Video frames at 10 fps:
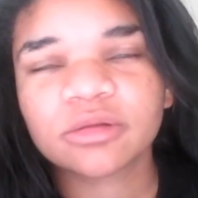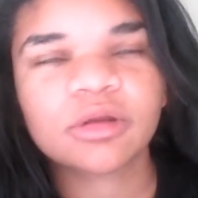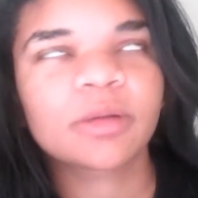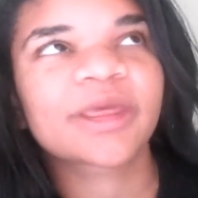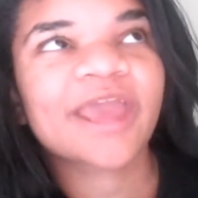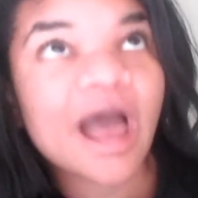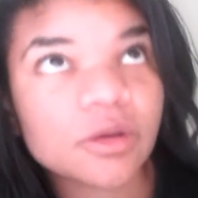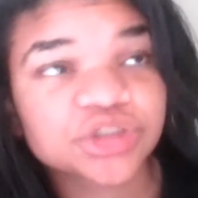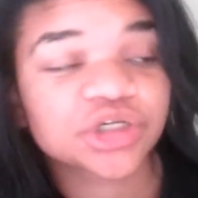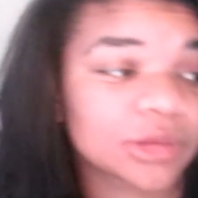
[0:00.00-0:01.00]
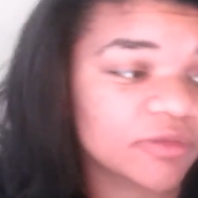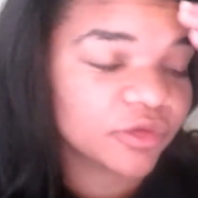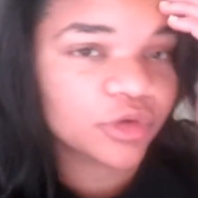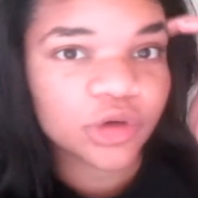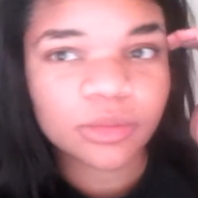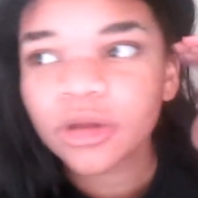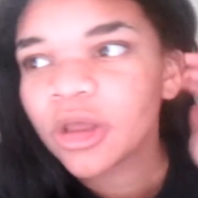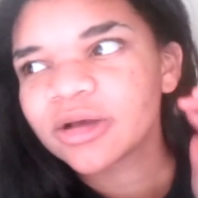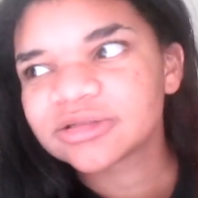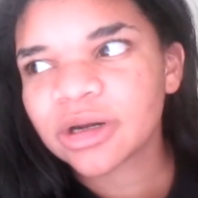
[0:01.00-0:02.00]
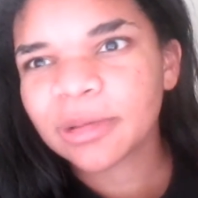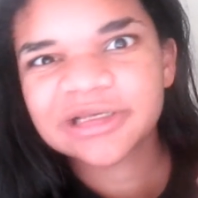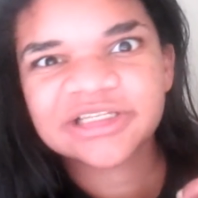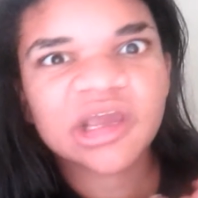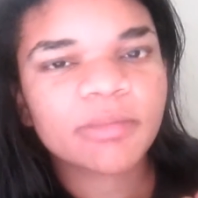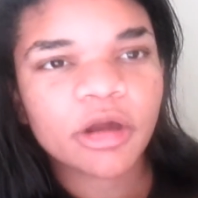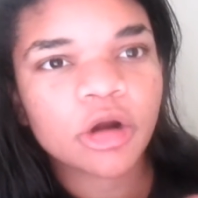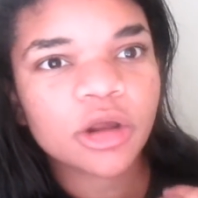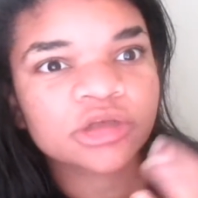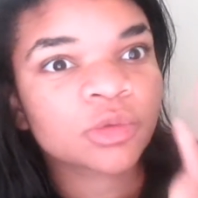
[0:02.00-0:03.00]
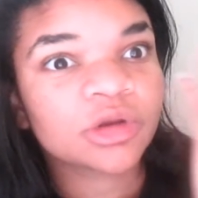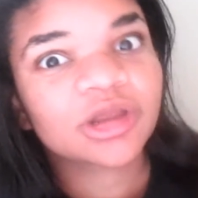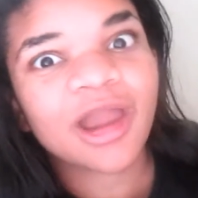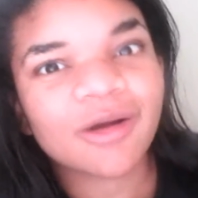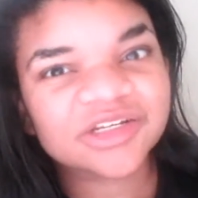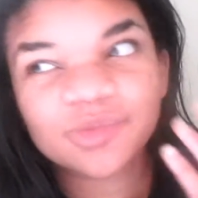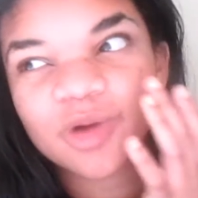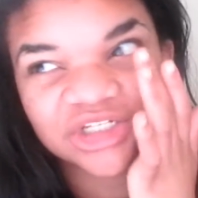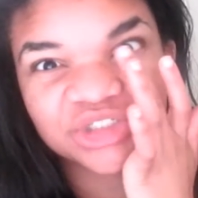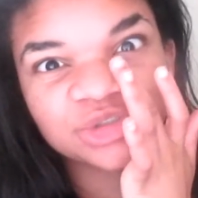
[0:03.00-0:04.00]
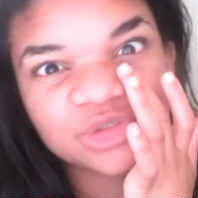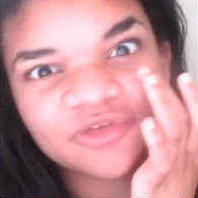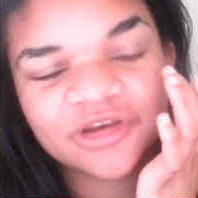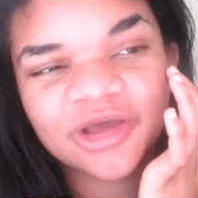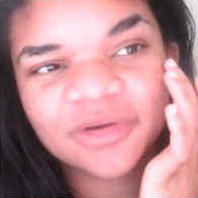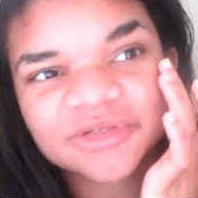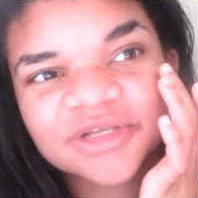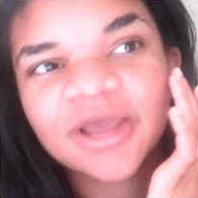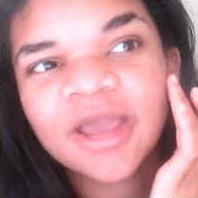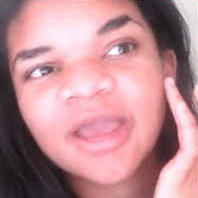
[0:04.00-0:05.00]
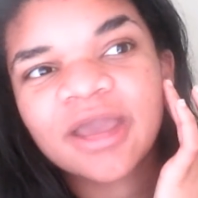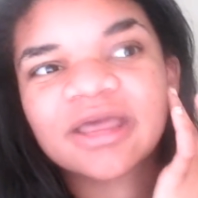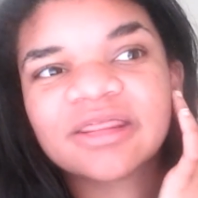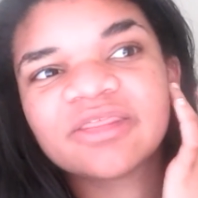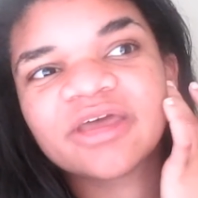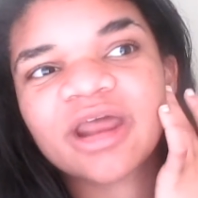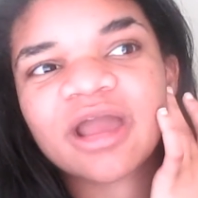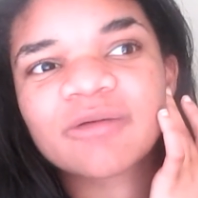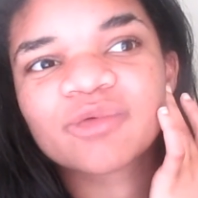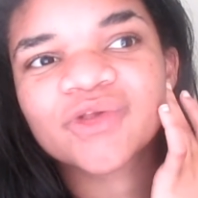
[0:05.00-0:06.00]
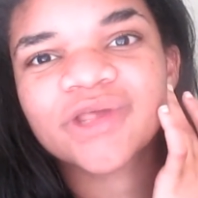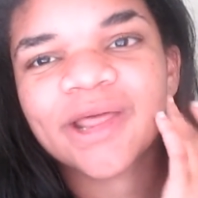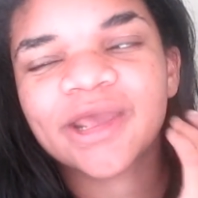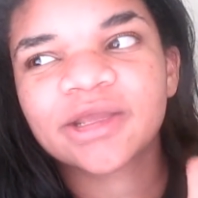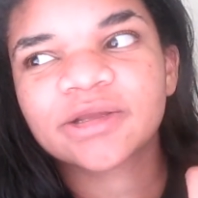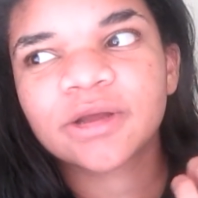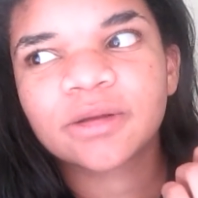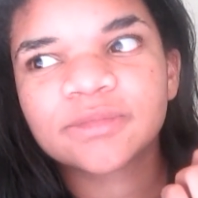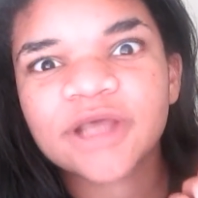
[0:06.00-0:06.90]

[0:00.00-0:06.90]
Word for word: on the couch in the living room, because I don't like staying in bed all day, so I went on the couch and watched YouTube videos, and then I got really, like, um,